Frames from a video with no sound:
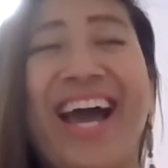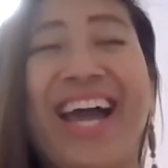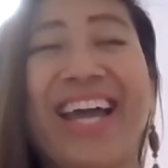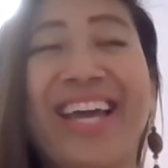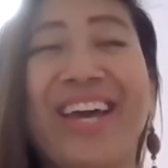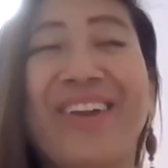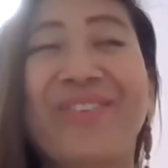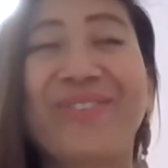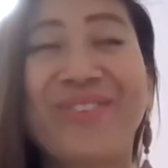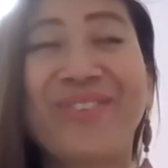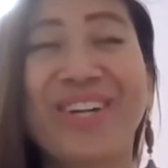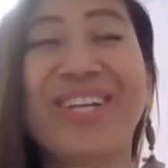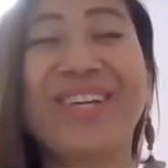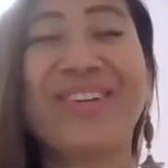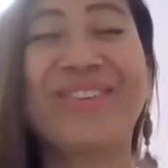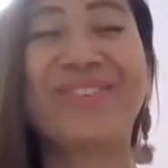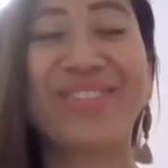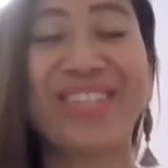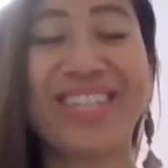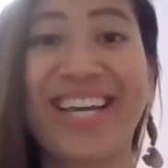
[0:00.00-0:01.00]
I get
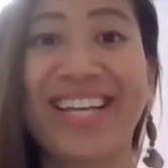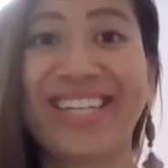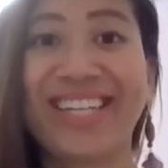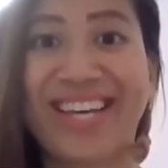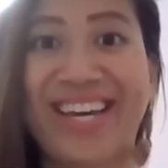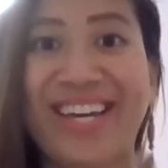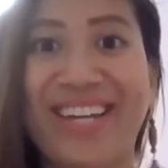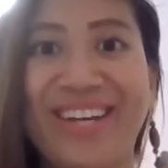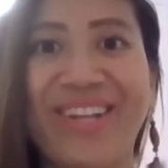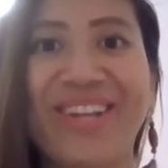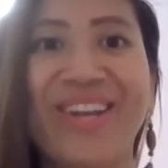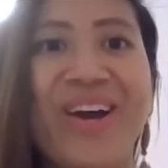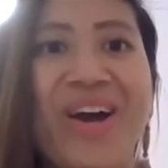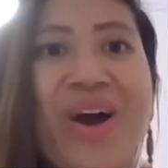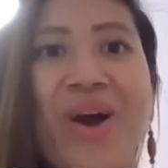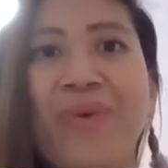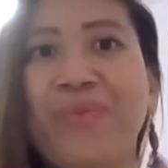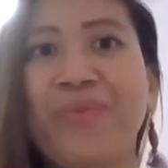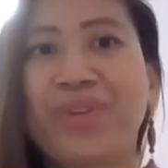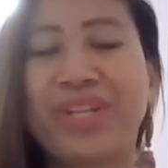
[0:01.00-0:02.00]
really, really excited
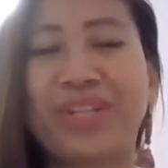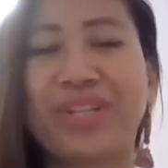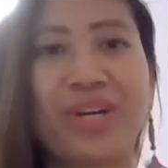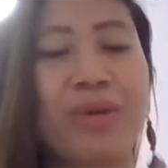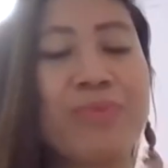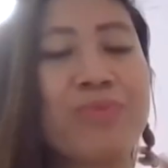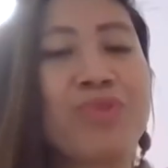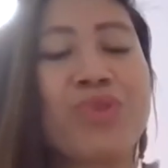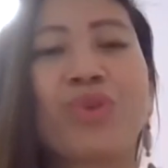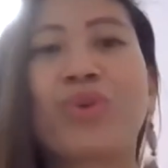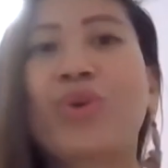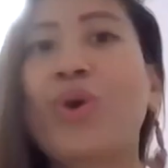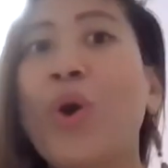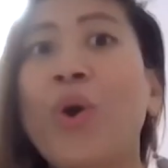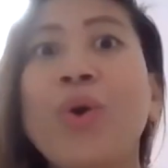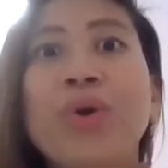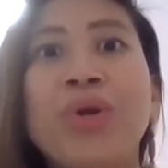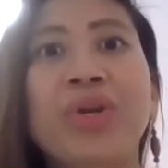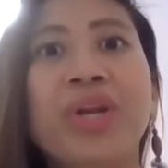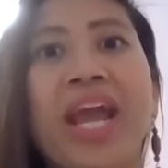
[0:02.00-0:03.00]
when it comes to
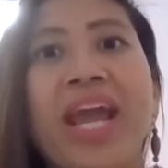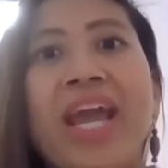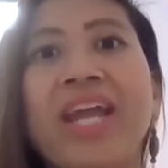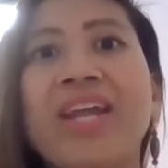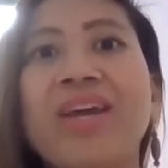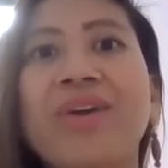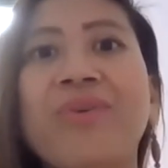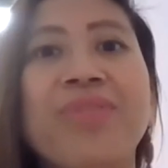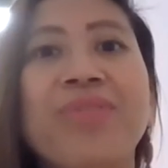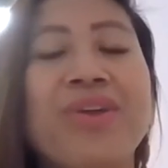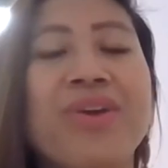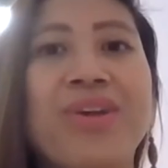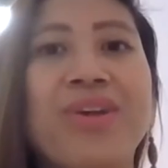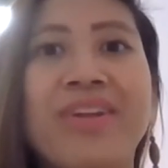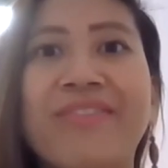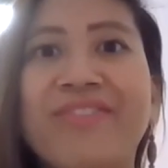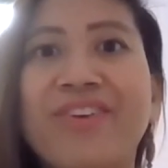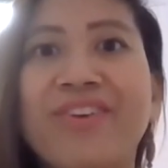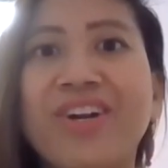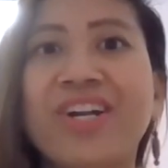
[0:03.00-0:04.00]
co-creating with the
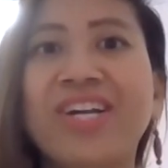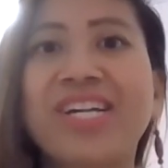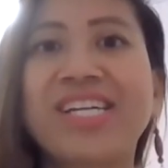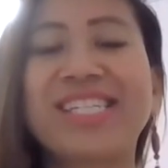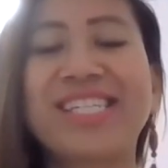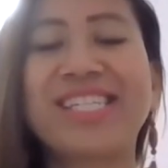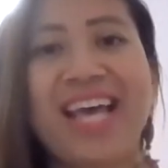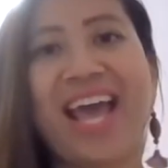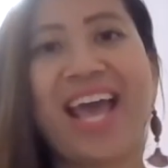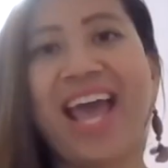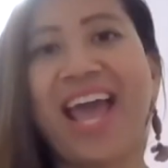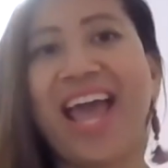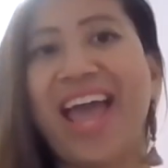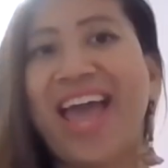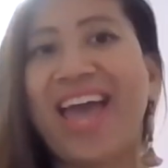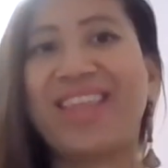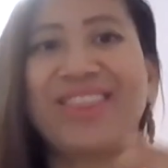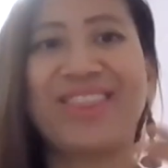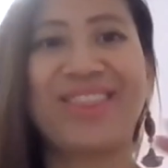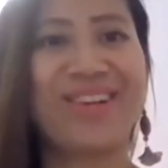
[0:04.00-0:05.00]
universe
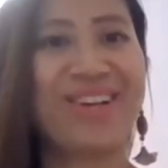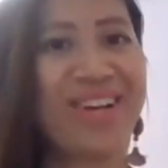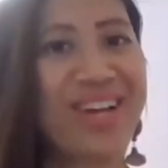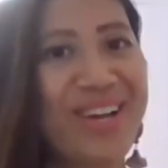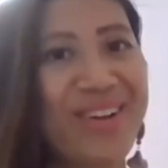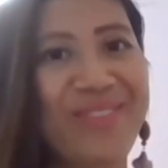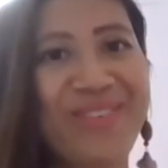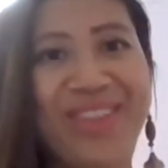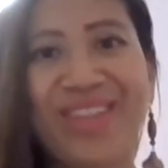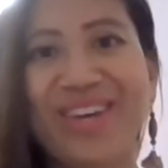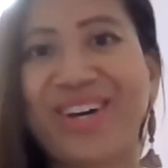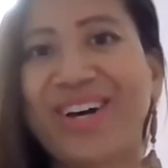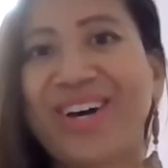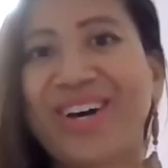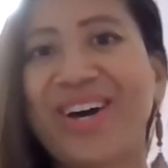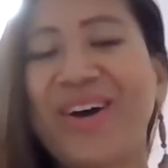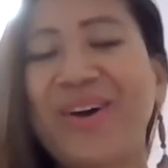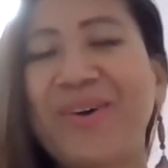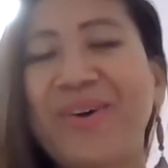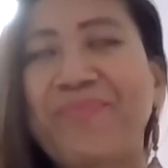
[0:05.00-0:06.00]
and learning with
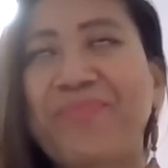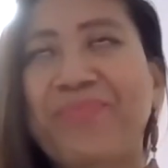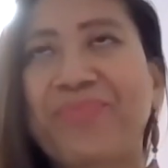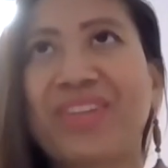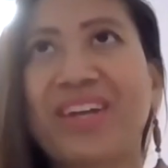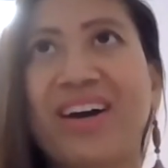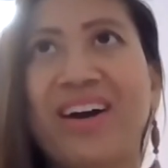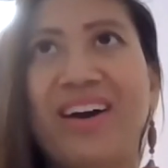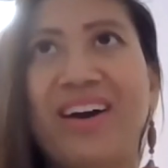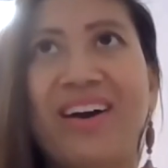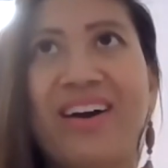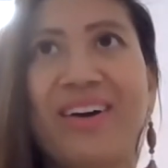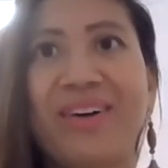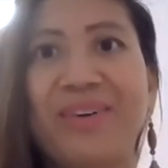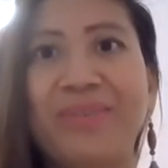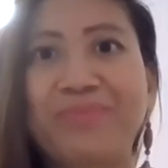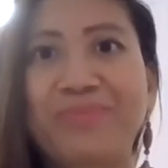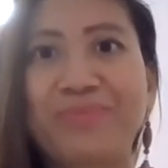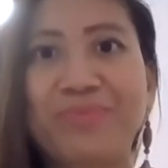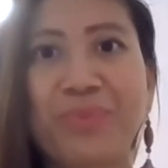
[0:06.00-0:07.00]

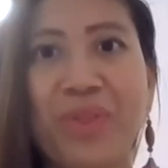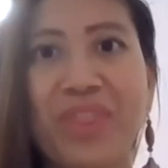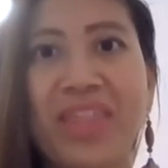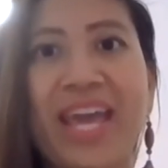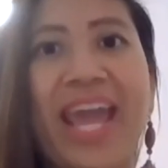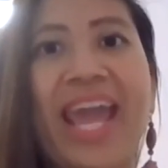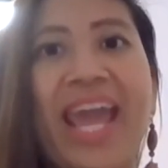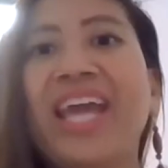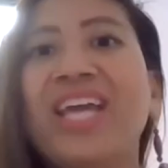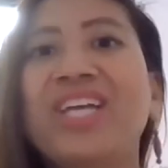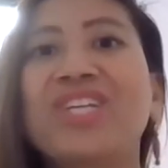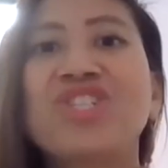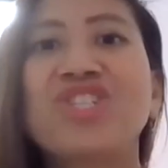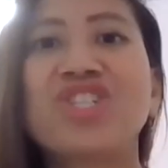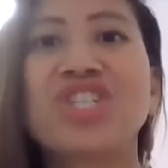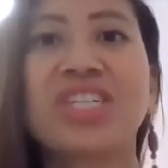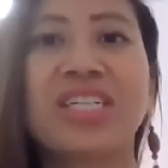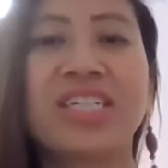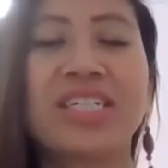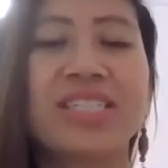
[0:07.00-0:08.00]
the
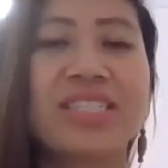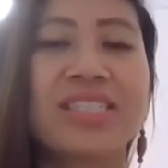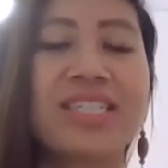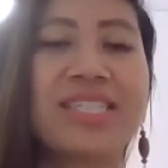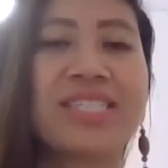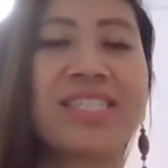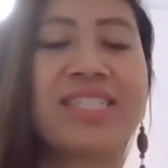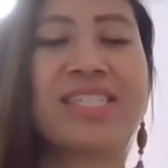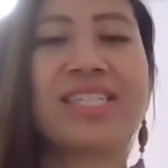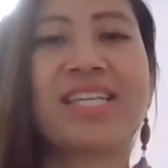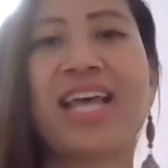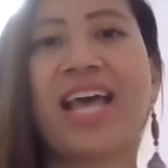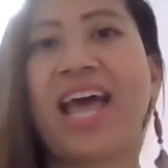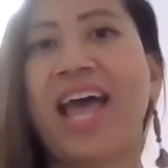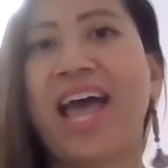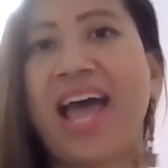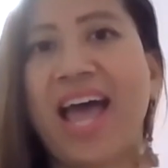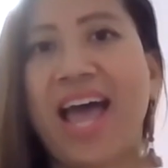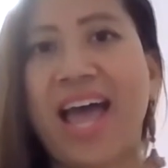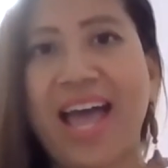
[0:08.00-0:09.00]
angels
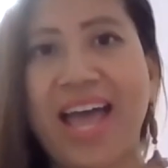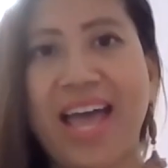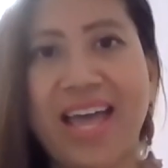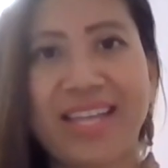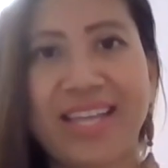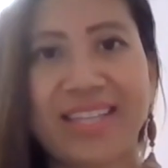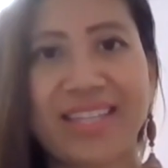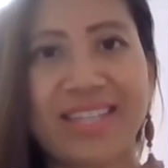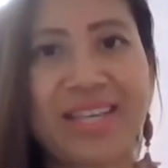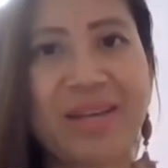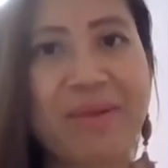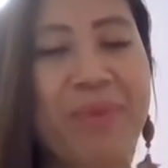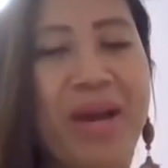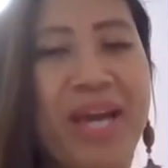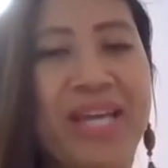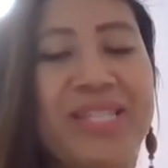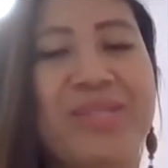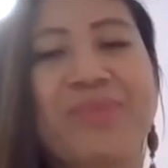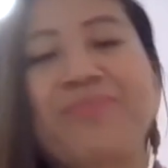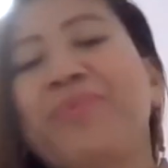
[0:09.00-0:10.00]
and
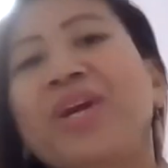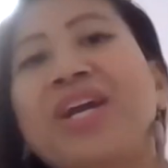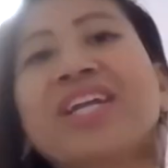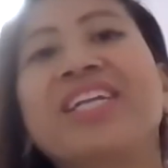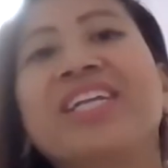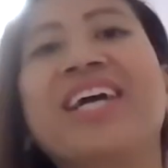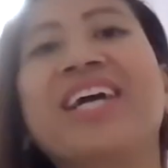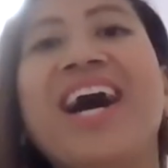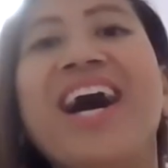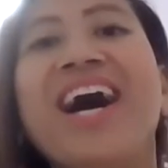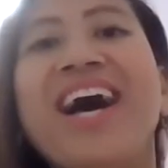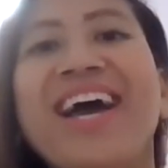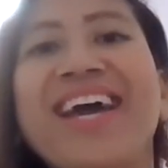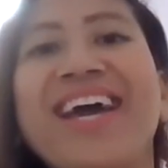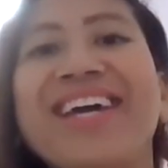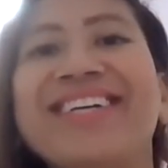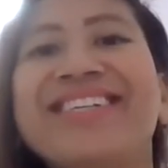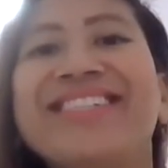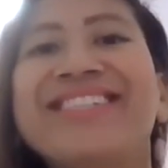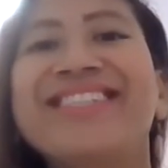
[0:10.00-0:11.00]
my spirit
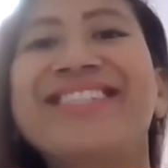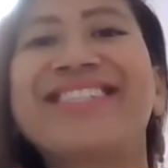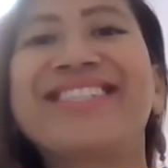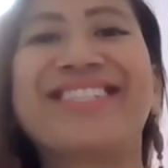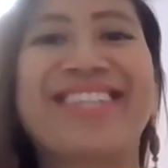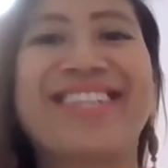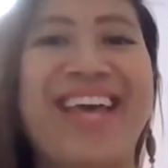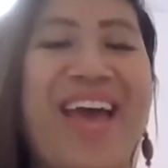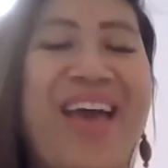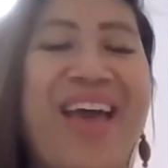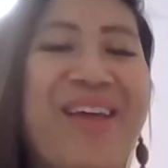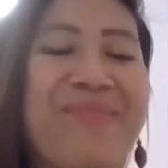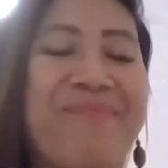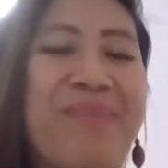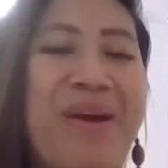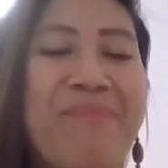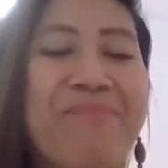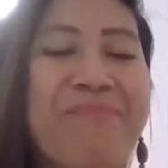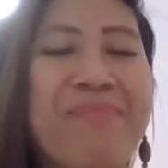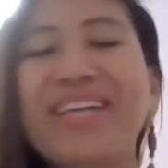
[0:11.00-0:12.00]
guides and
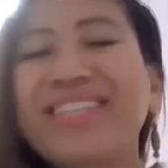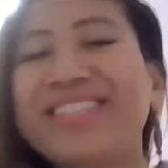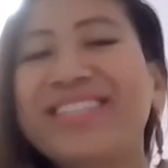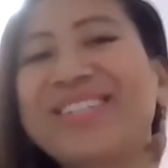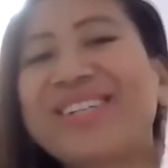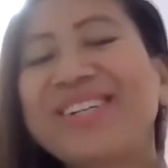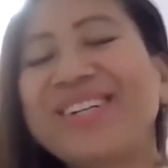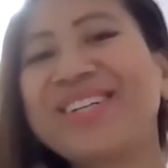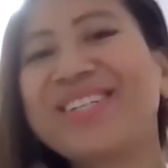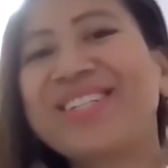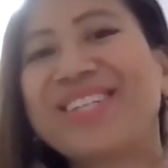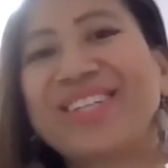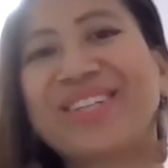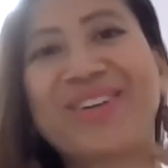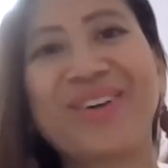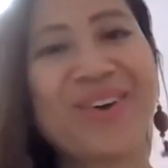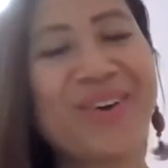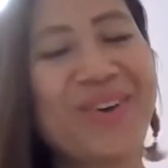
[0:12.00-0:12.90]
my mentors and